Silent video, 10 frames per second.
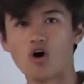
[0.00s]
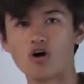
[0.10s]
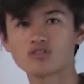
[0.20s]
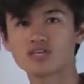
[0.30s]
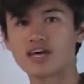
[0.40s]

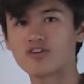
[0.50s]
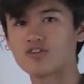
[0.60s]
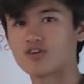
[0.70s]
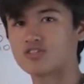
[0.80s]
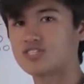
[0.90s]
Altogether,
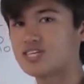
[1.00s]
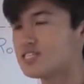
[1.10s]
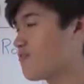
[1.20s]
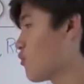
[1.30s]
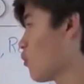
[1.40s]
there are 6
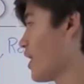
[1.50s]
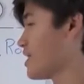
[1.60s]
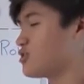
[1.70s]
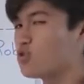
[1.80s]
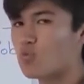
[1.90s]
different
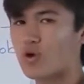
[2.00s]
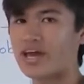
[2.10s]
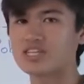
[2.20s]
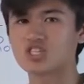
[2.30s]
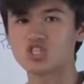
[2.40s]
ways to
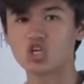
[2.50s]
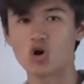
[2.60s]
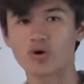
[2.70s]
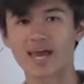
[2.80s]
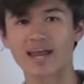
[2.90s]
arrange
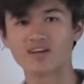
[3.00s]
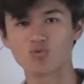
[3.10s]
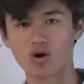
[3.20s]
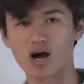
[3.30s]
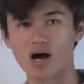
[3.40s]
Joe, Ken, and
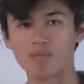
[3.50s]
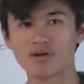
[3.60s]
Rob.